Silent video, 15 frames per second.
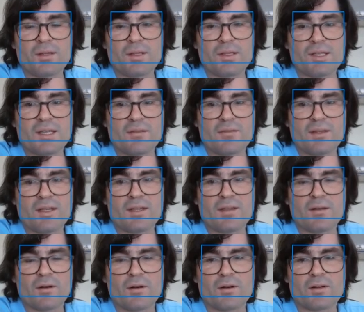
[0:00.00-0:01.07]
and the
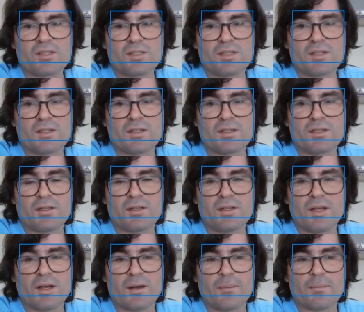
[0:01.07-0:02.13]
DV are
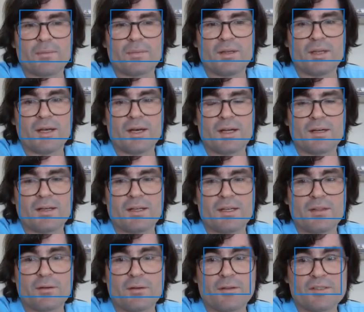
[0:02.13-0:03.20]
um, not,
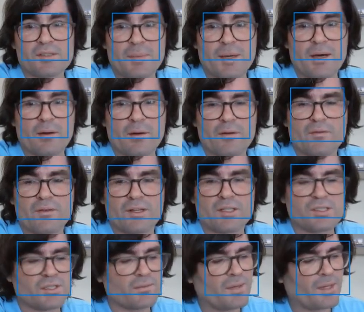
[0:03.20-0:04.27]
neither is a power
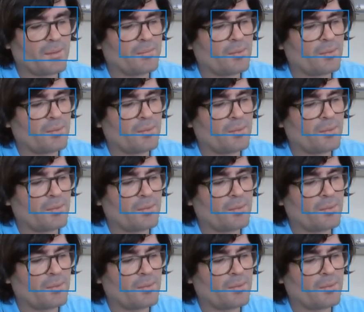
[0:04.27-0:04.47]
function. They